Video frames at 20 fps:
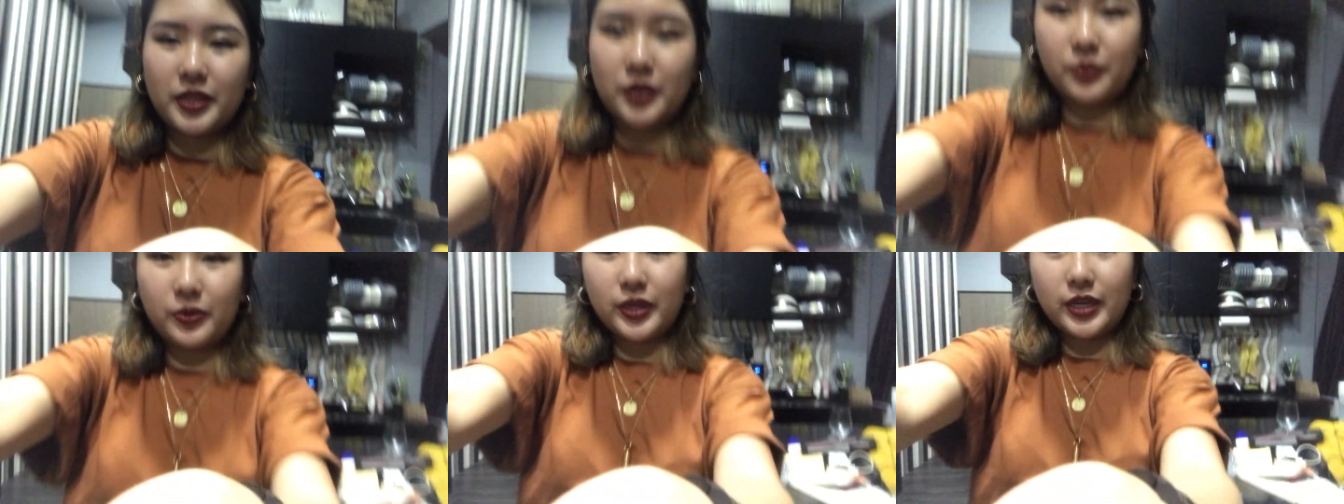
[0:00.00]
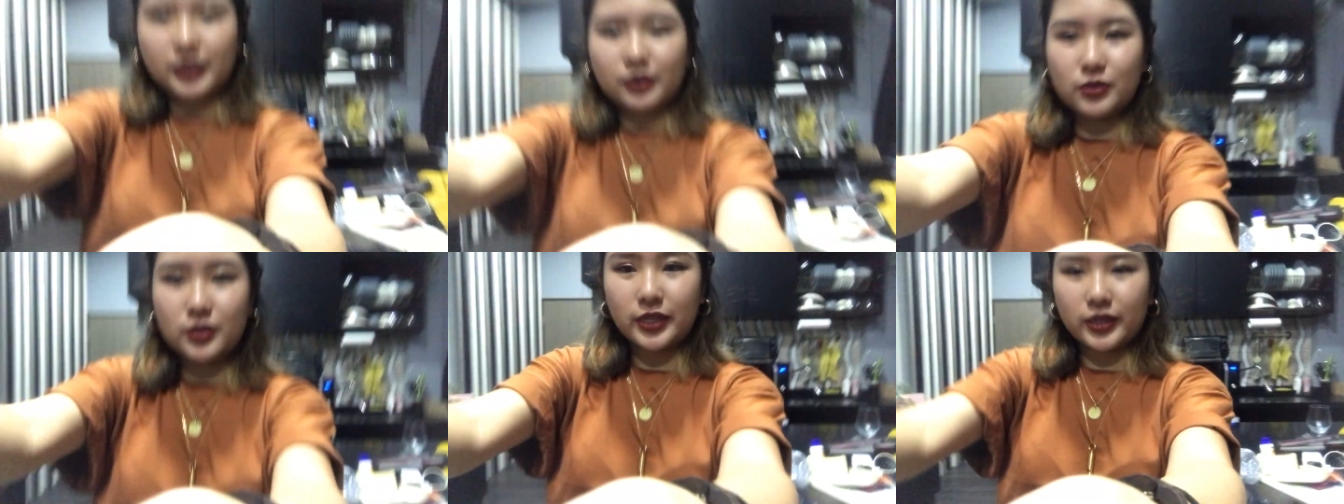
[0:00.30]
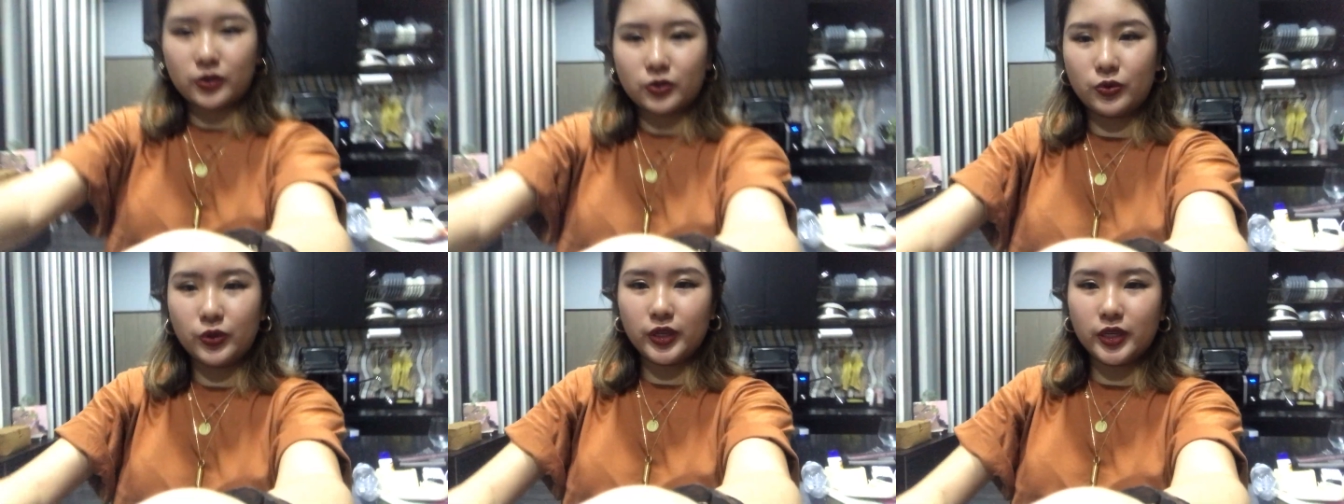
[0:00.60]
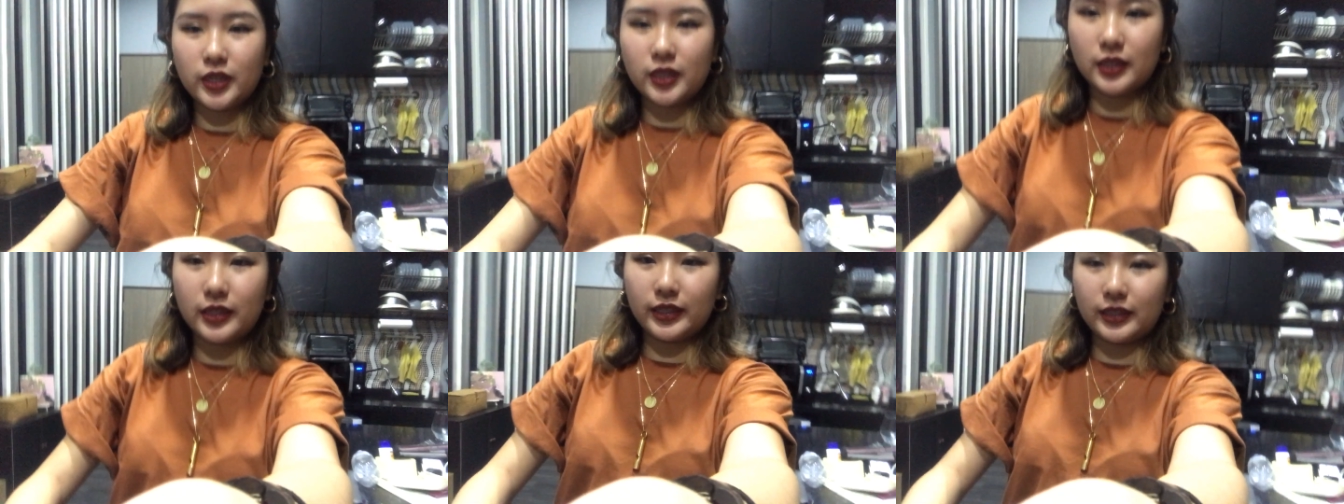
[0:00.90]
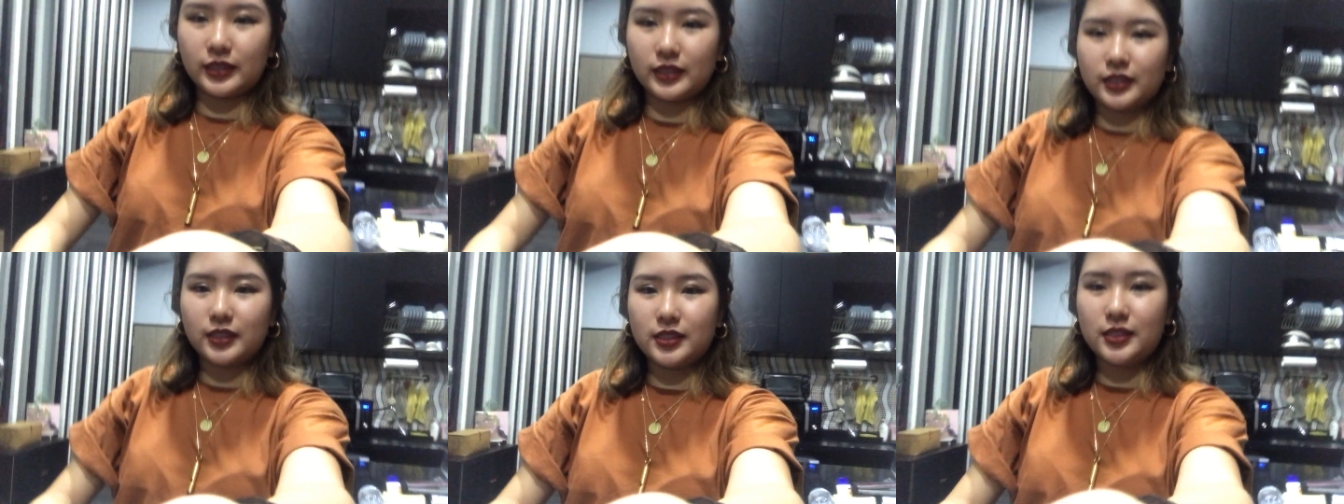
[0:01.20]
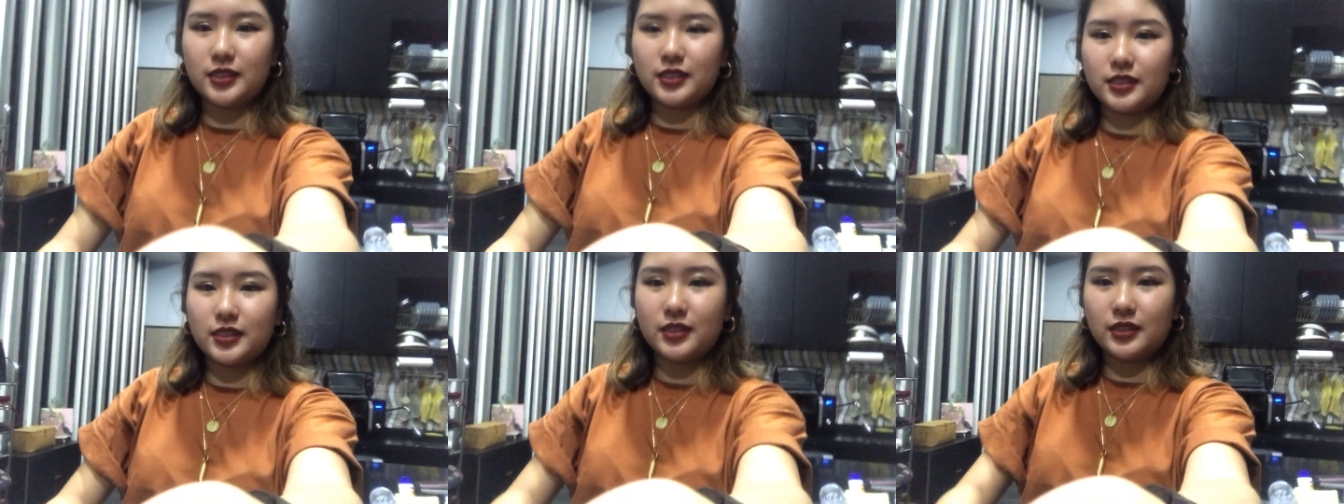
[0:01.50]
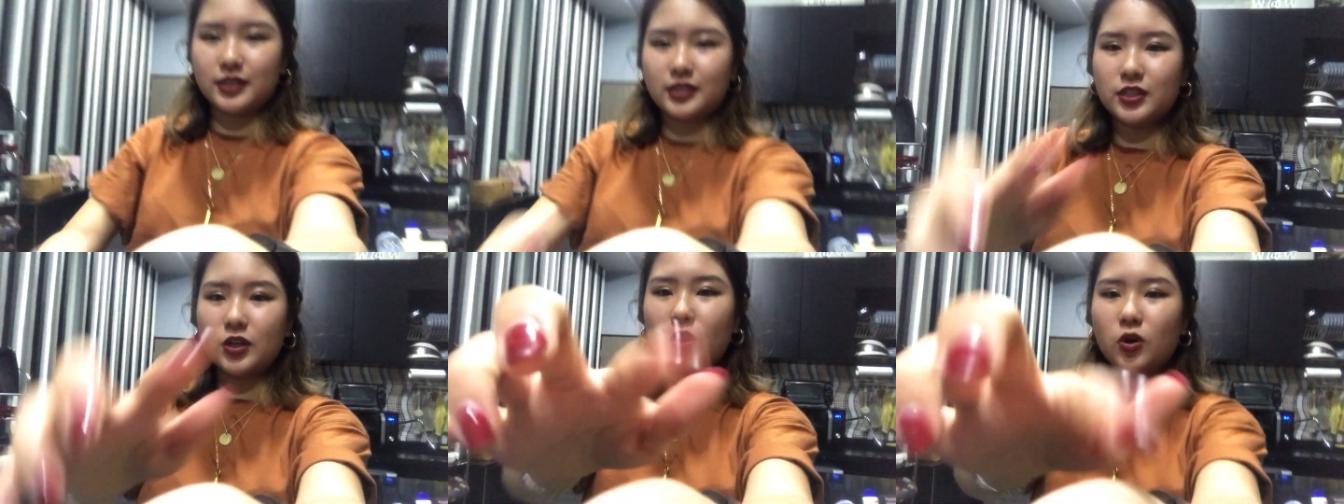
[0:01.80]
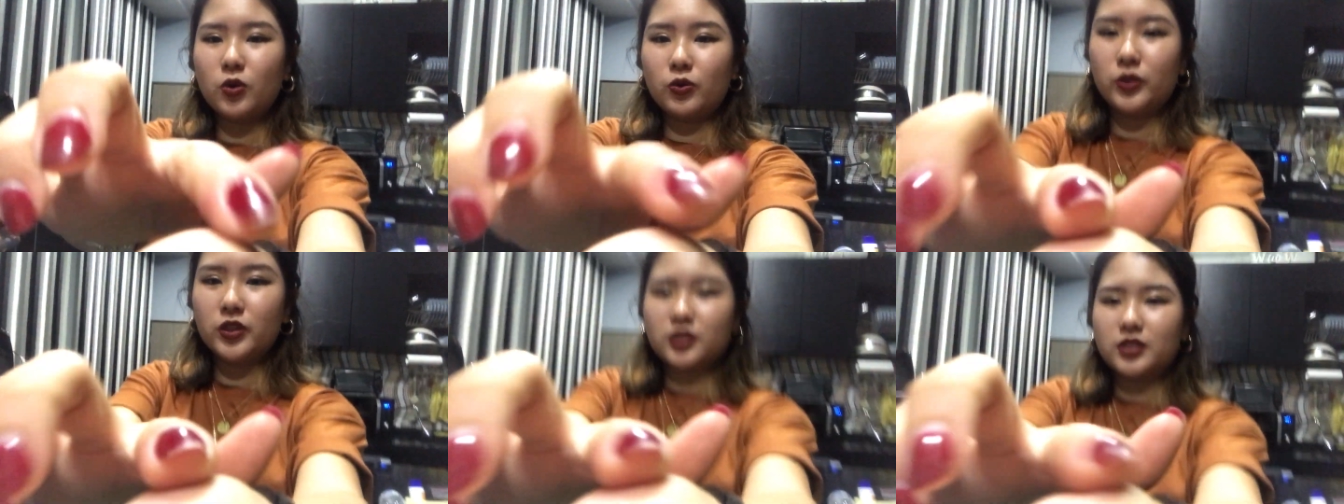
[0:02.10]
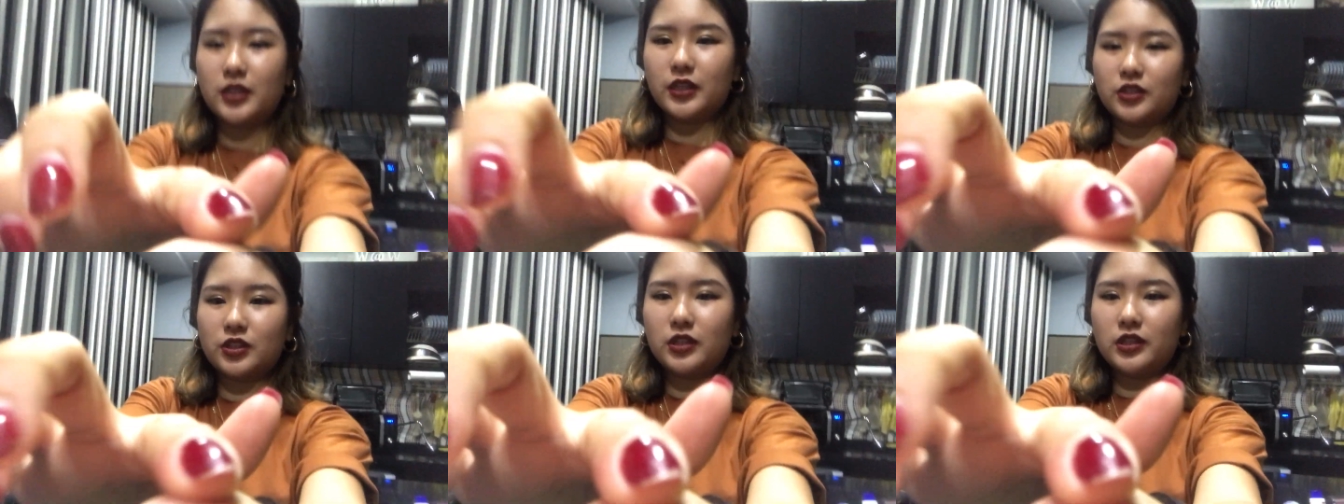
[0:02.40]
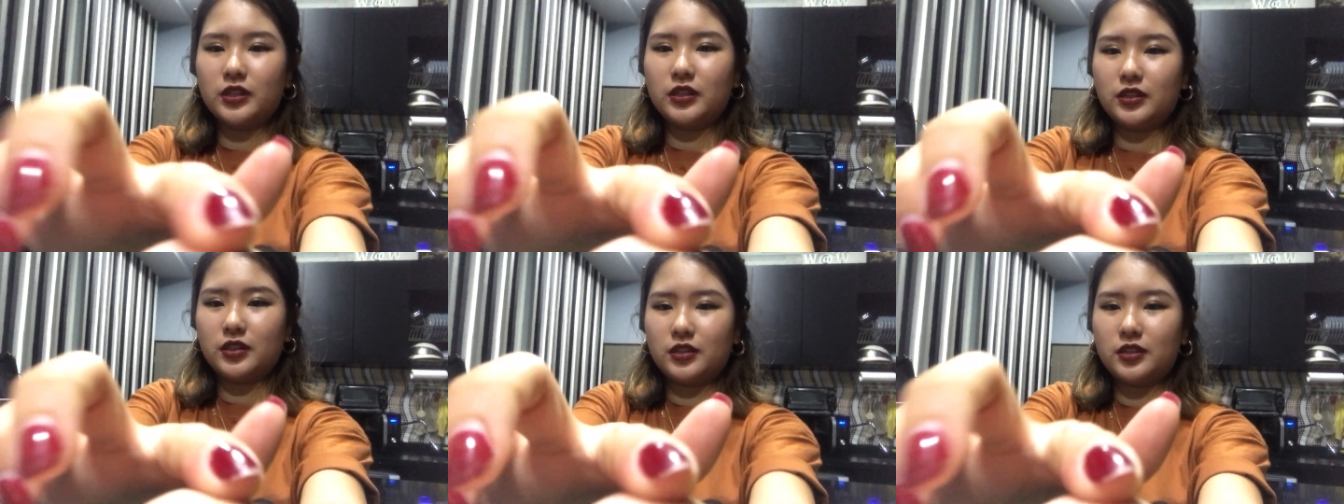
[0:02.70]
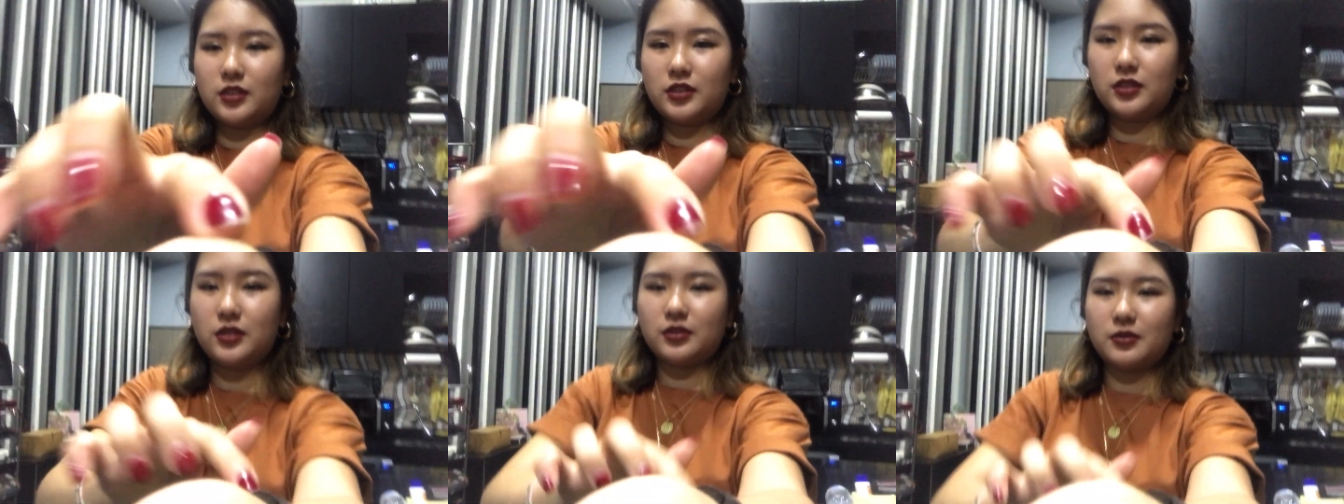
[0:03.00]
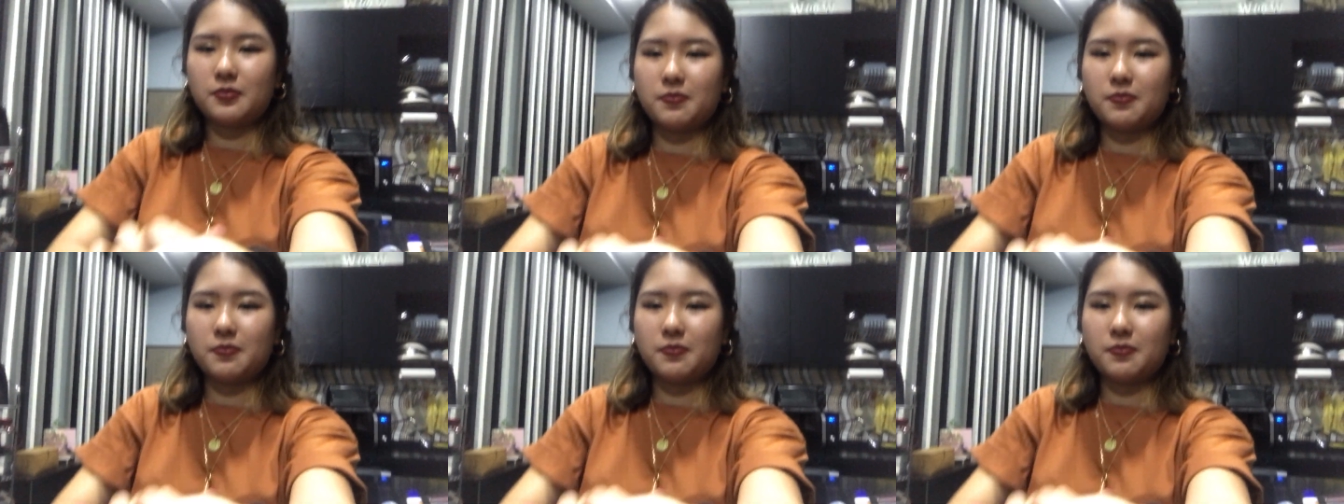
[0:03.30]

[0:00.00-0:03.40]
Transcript: By the way, I was like holding it like this. This oh, this is actually this.